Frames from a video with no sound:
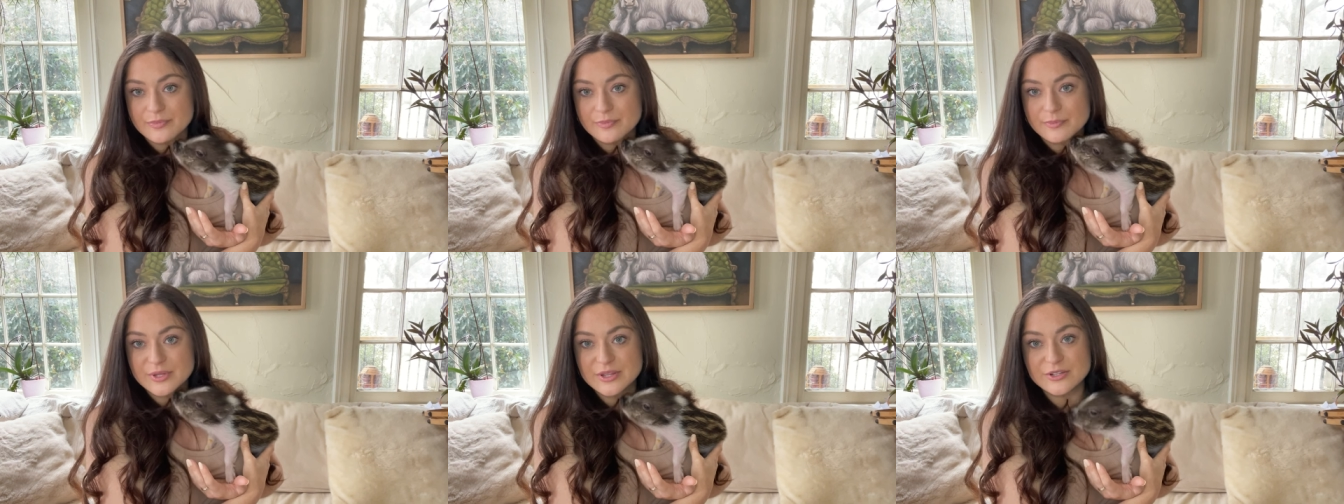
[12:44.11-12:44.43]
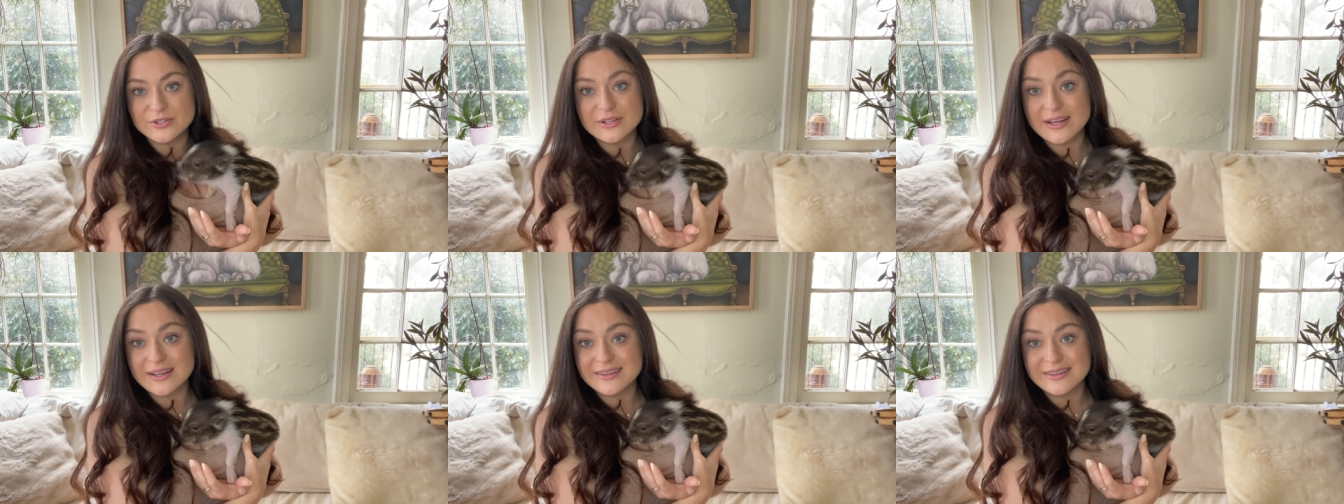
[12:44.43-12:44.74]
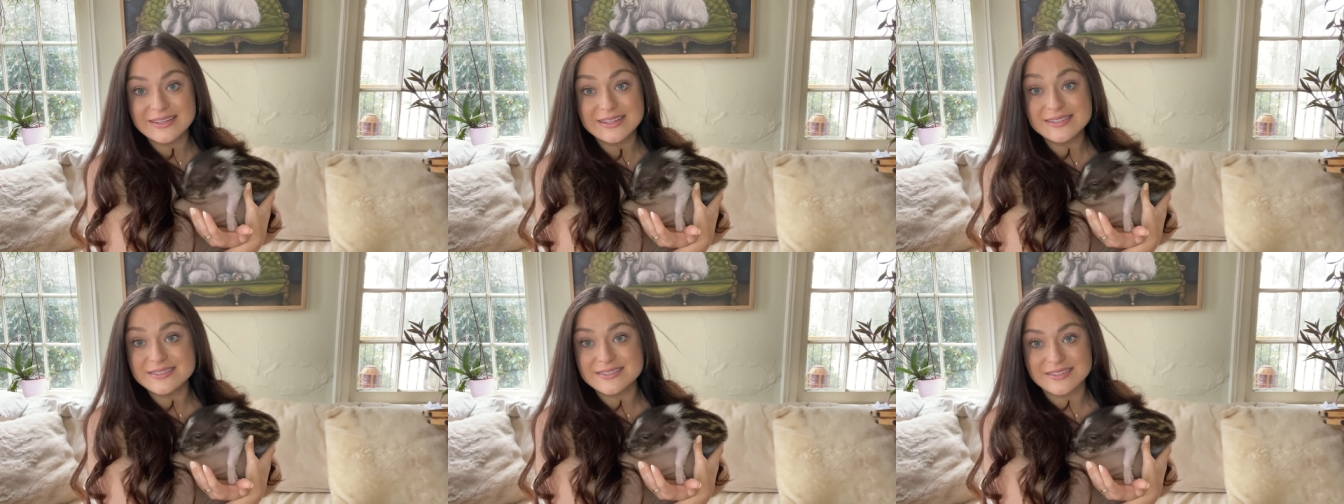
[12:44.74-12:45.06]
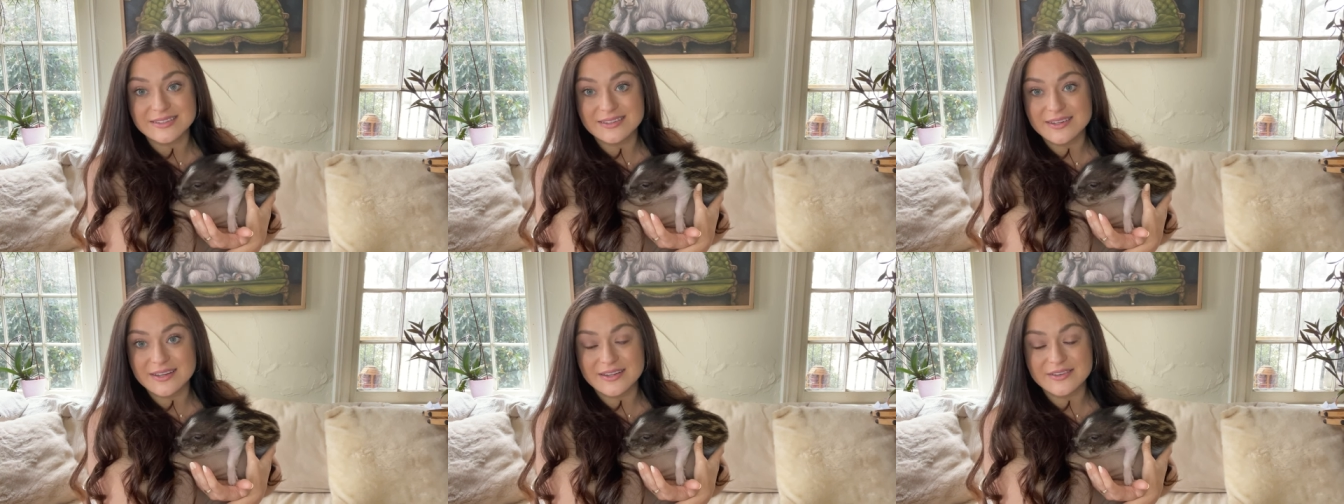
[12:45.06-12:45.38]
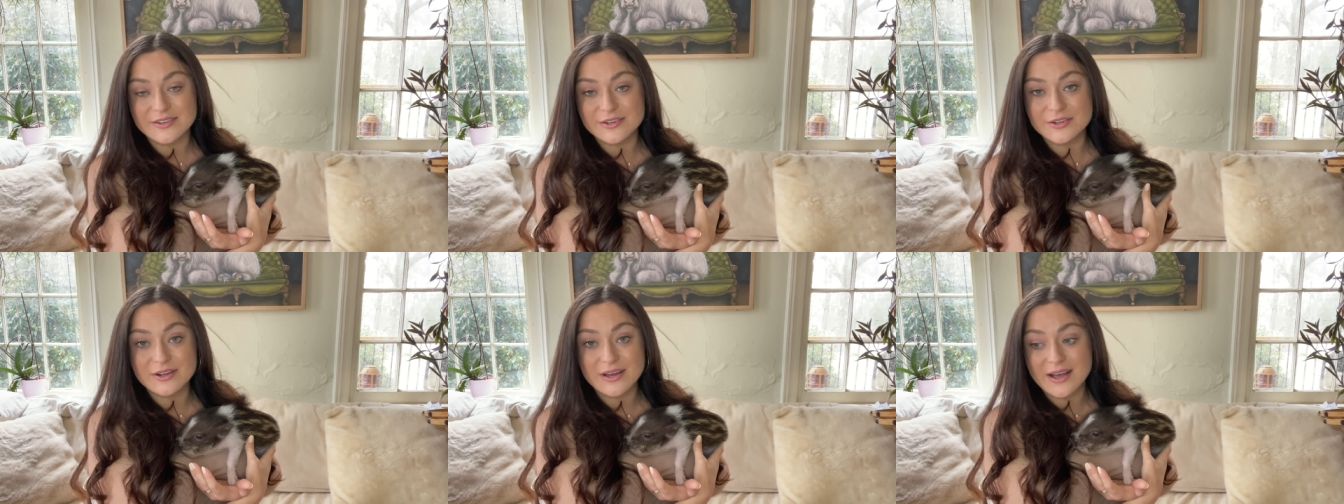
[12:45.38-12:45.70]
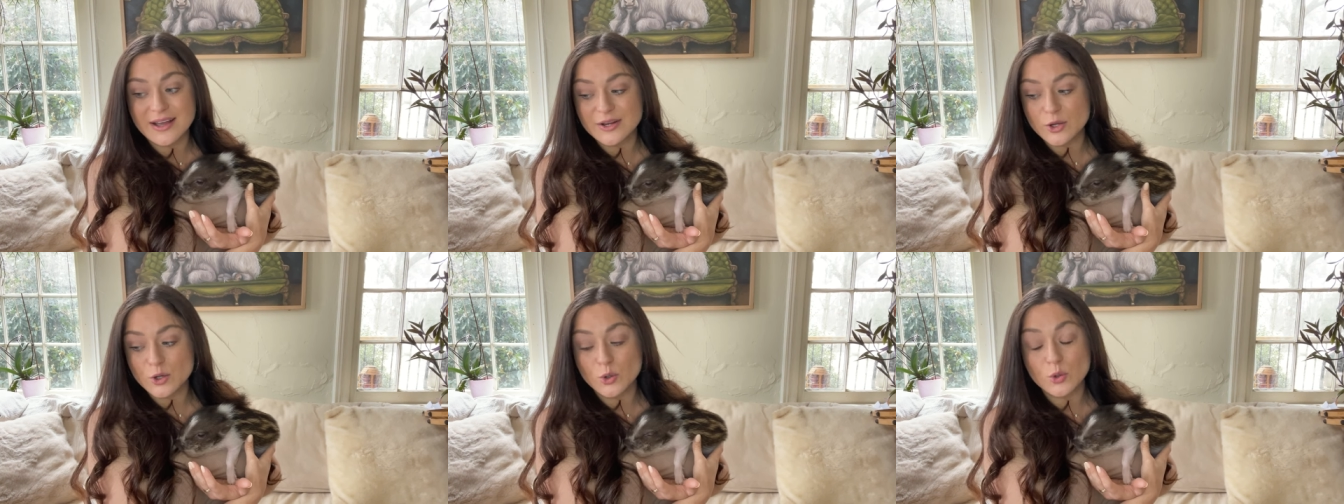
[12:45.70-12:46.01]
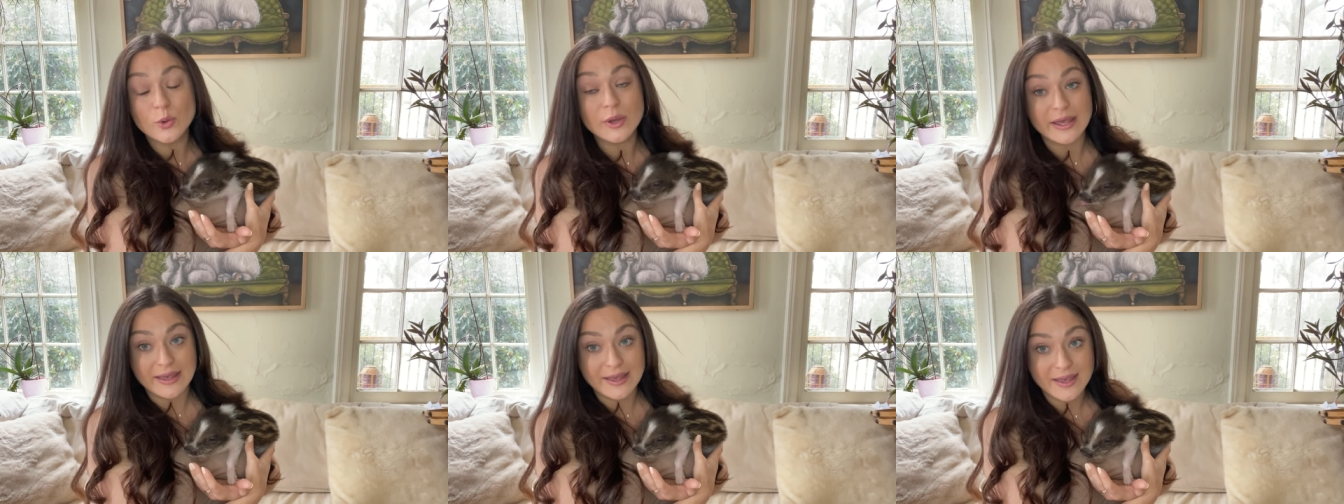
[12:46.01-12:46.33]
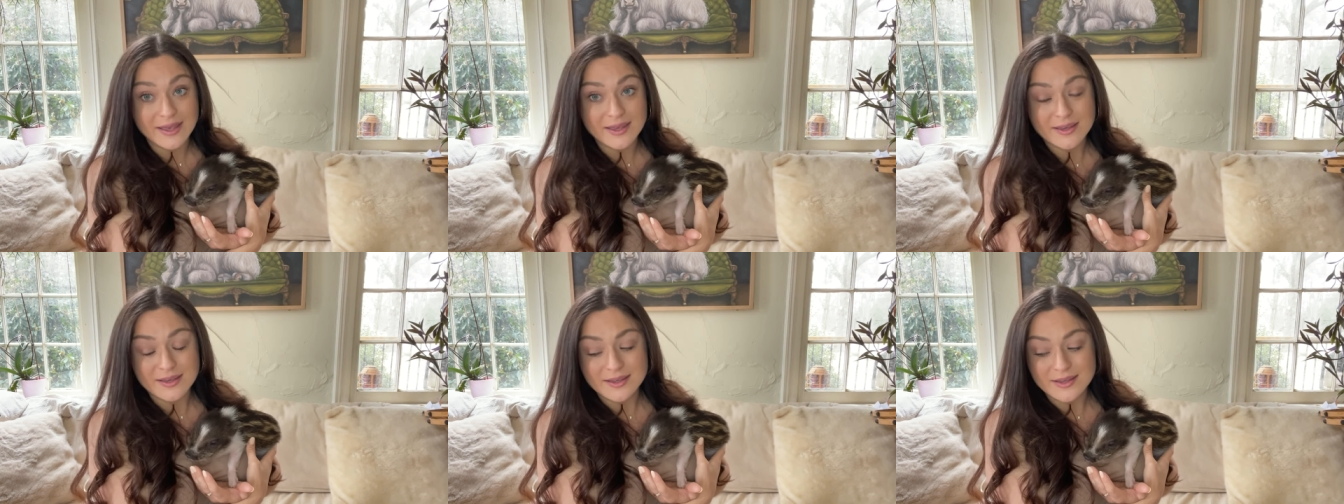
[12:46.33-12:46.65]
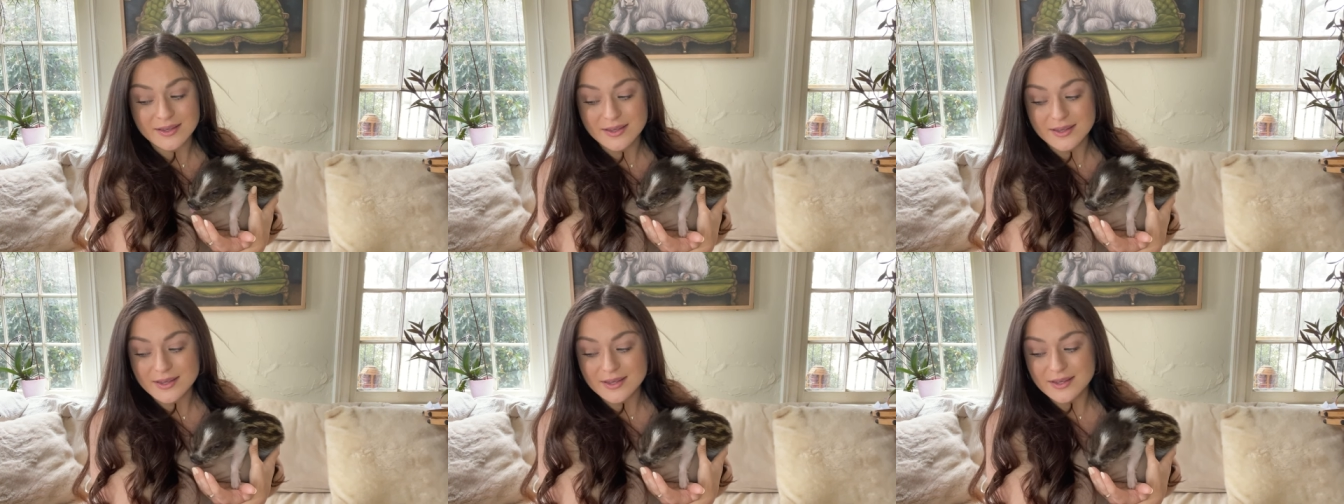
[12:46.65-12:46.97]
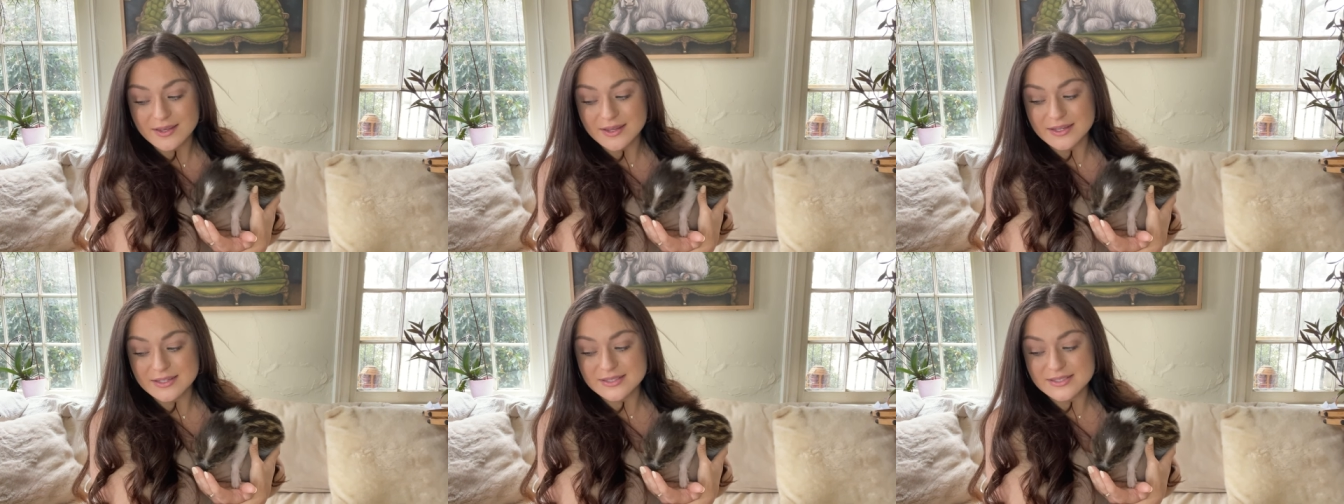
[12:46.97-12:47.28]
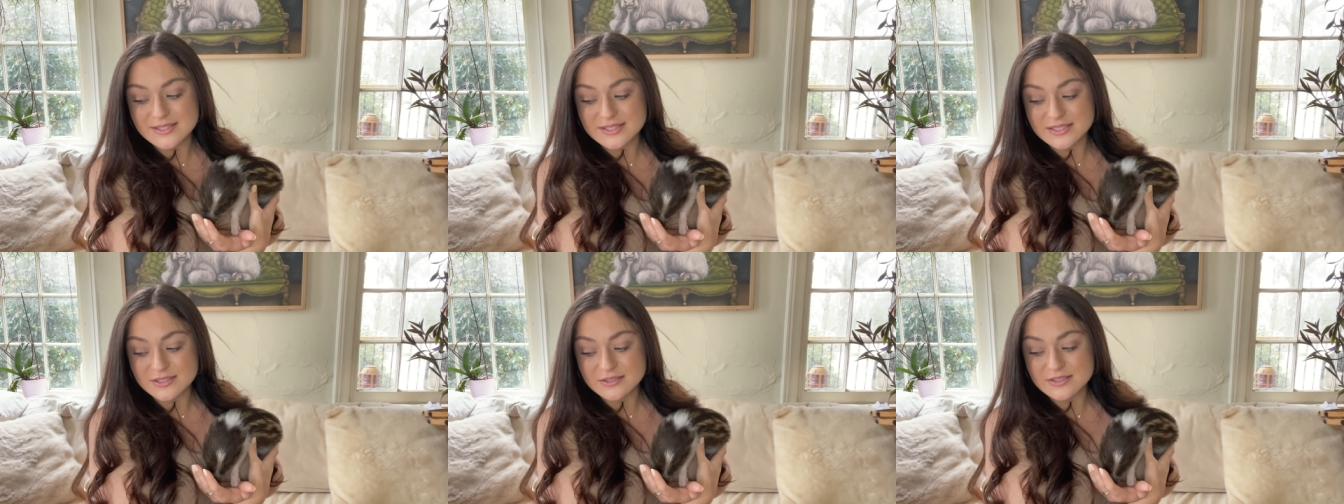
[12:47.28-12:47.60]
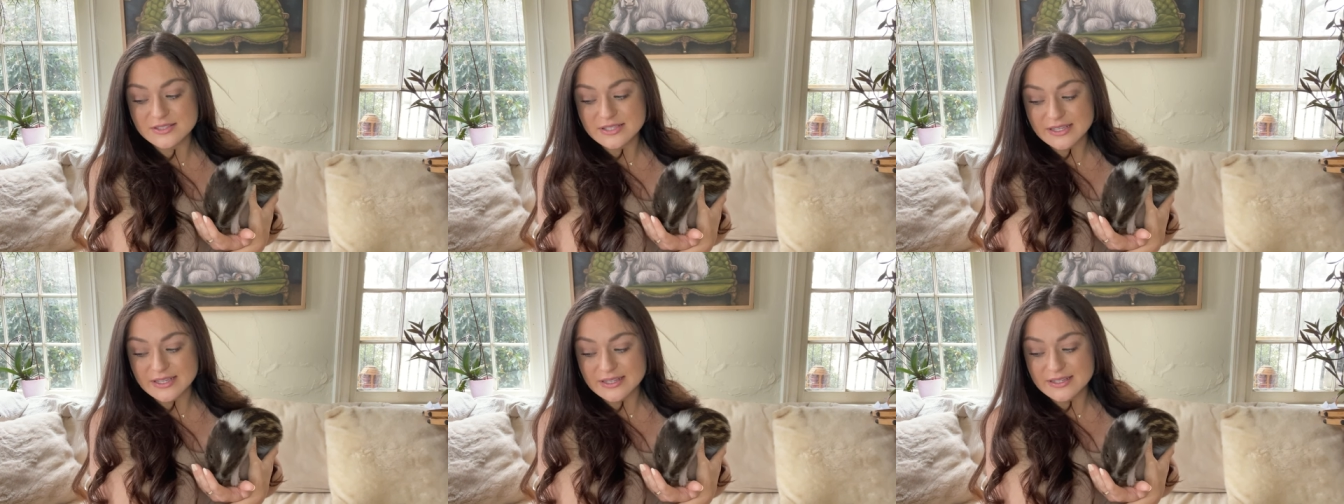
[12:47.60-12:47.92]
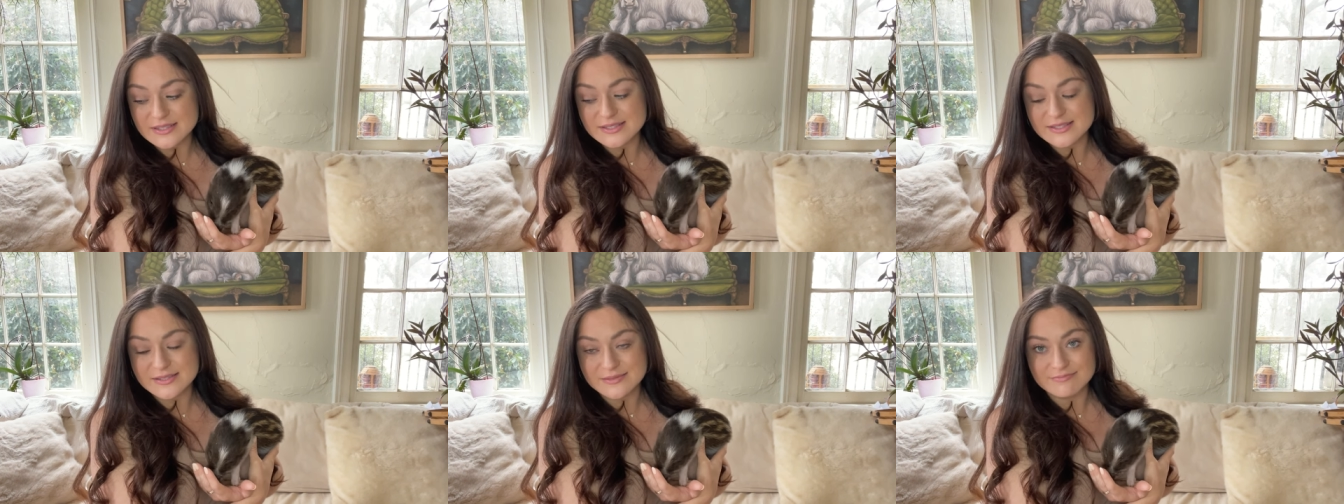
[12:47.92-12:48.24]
but they're not easy and they're not quick. It still takes